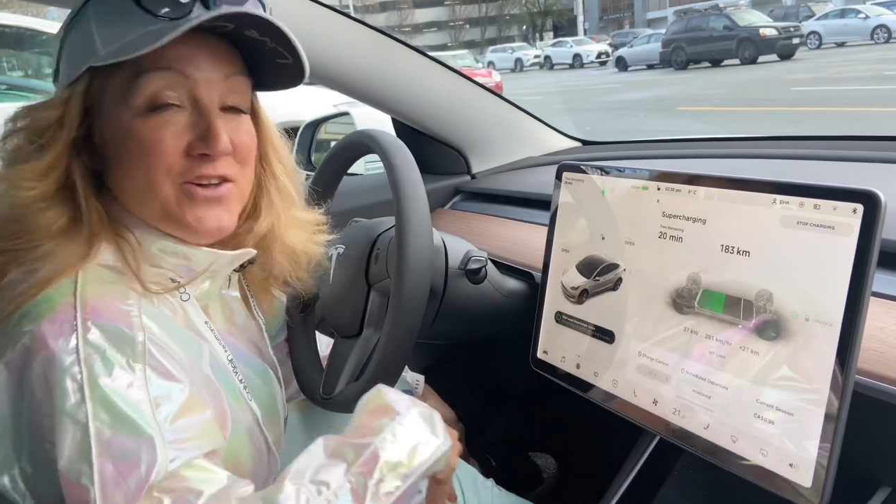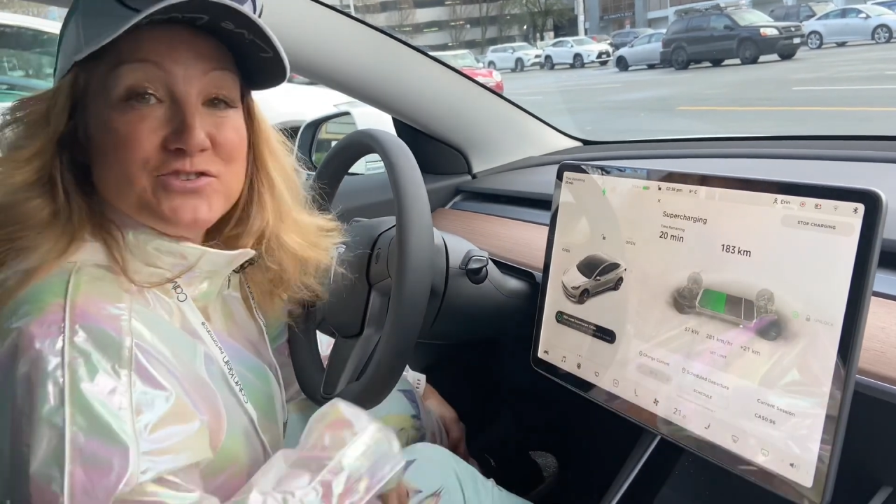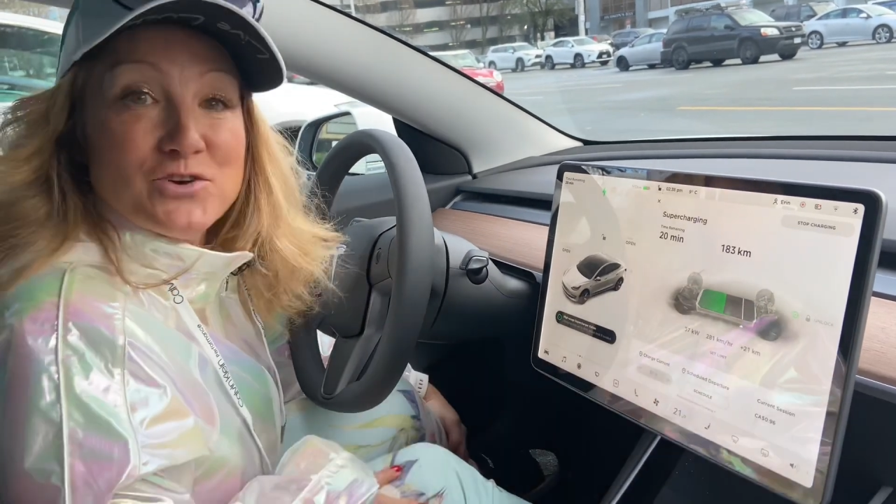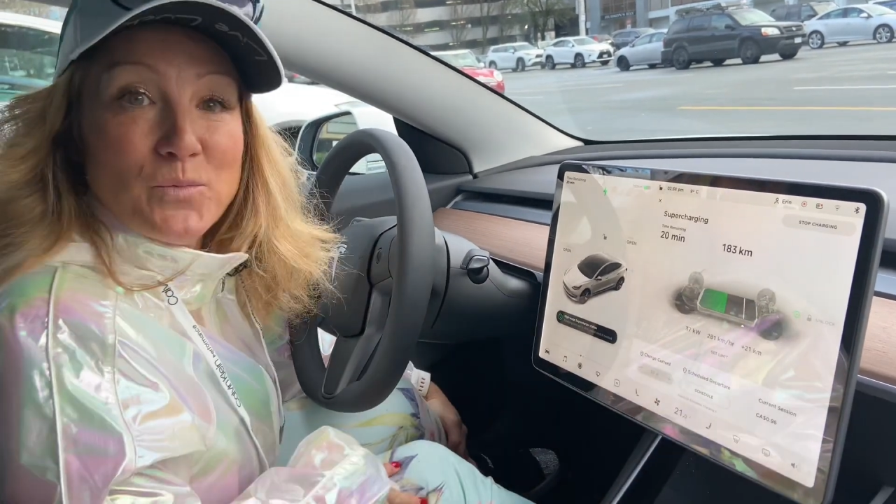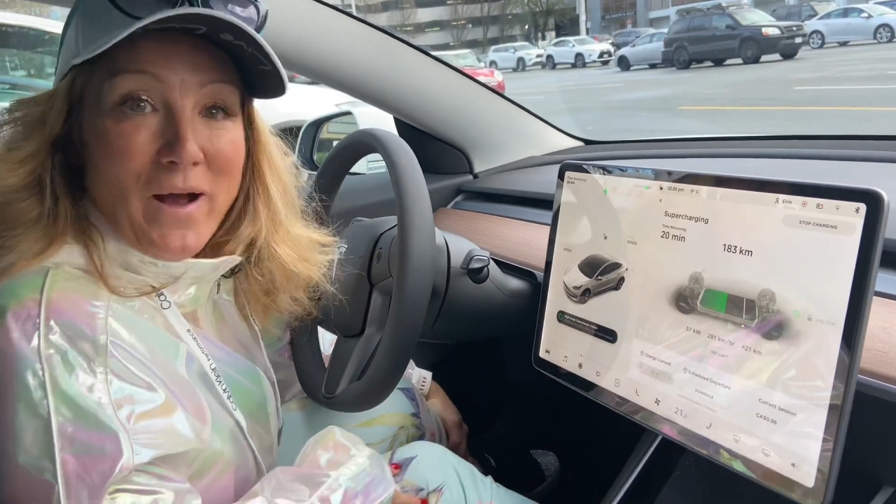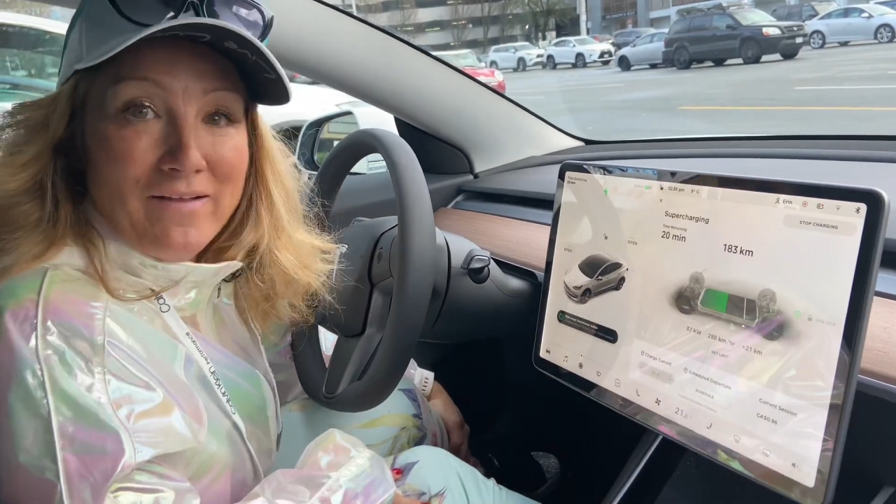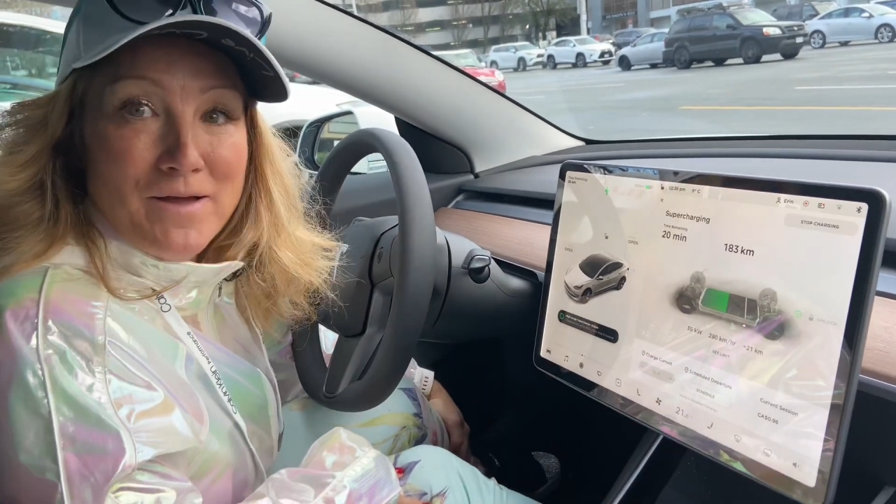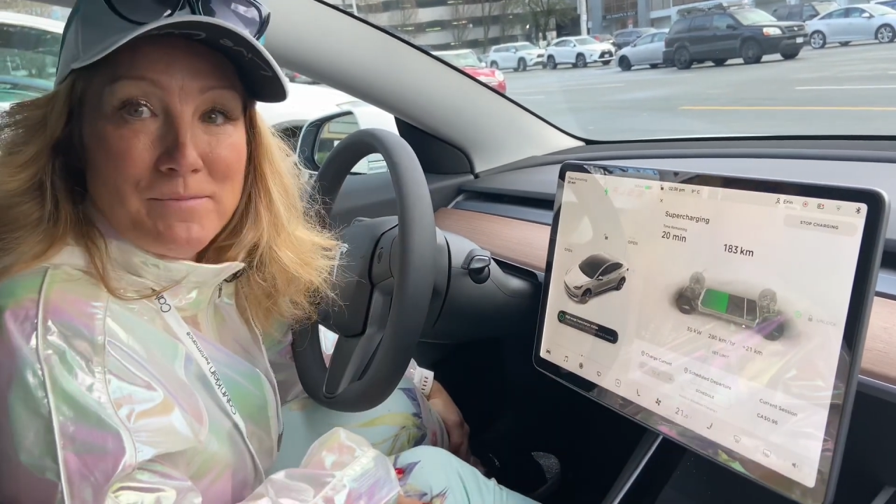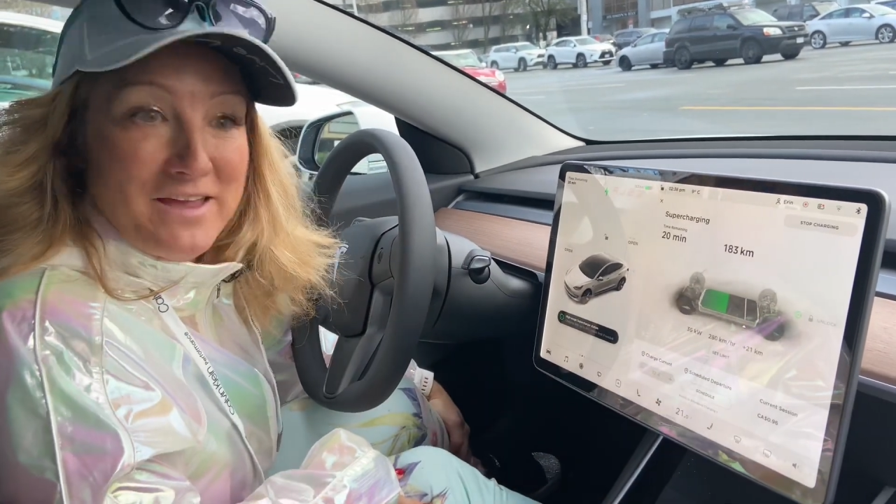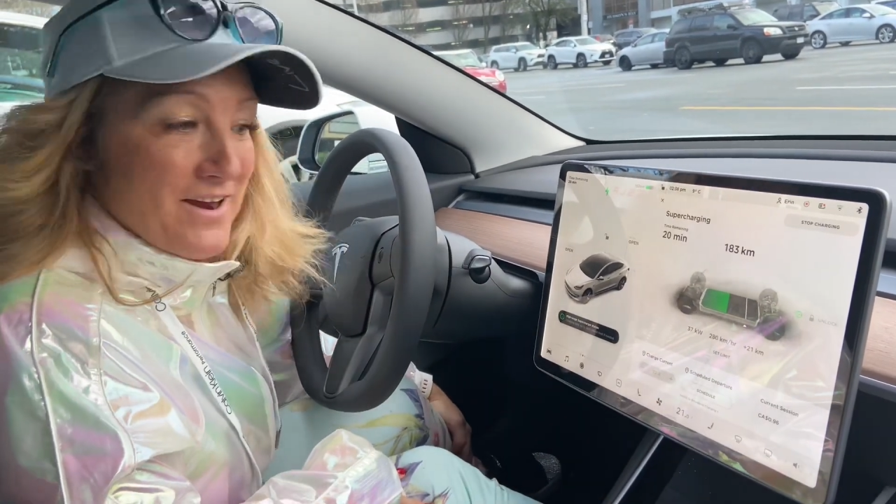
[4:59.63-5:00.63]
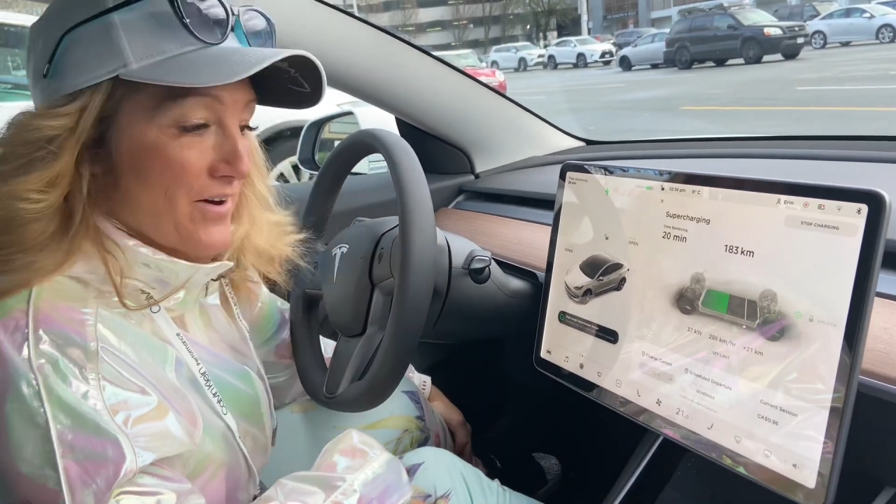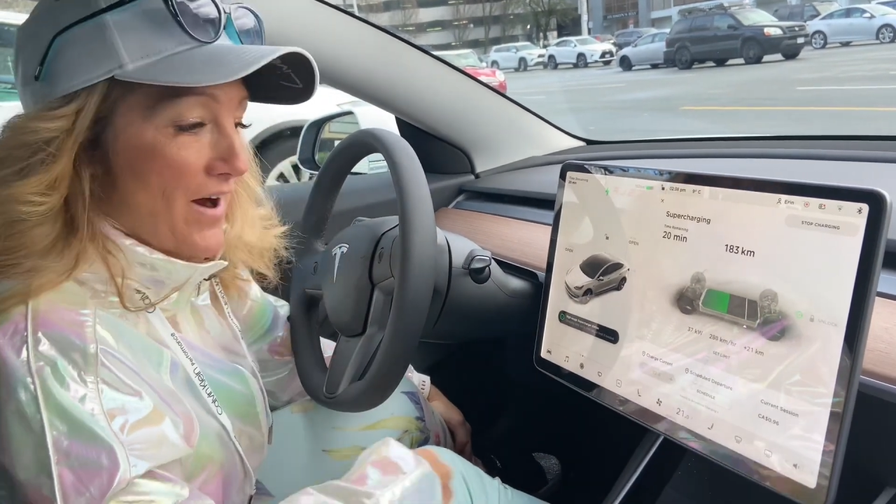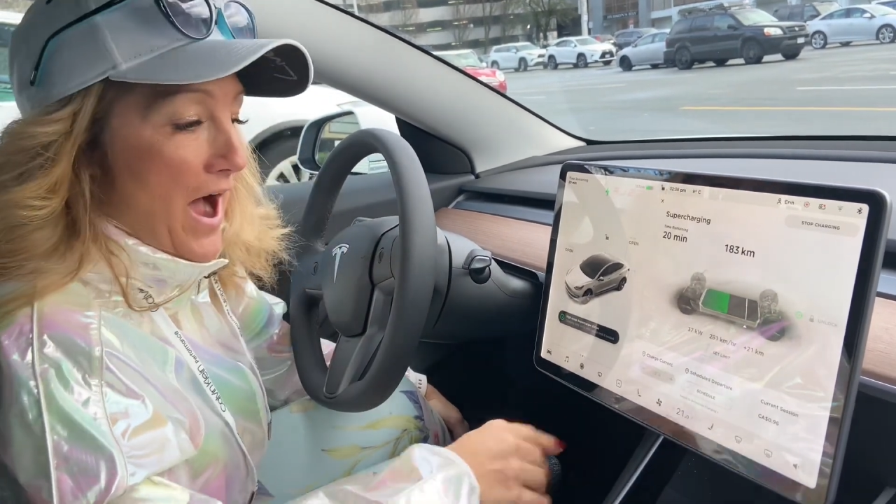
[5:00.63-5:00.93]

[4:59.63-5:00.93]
So while I'm here,